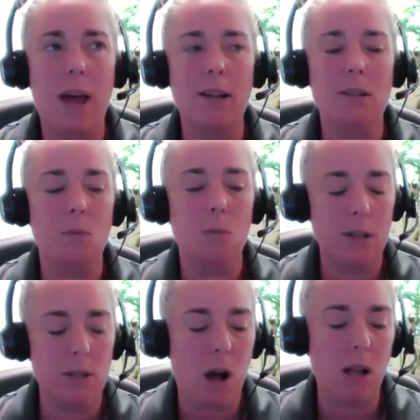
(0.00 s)
that is
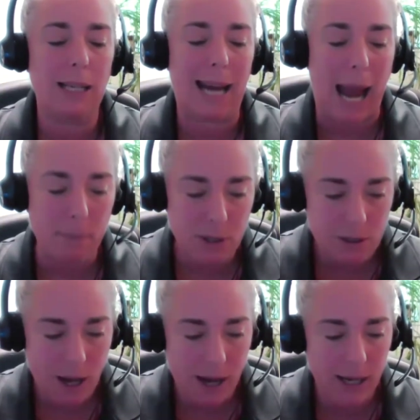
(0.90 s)
what is called
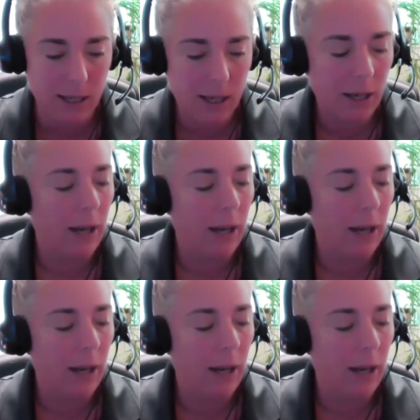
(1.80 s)
captain's height.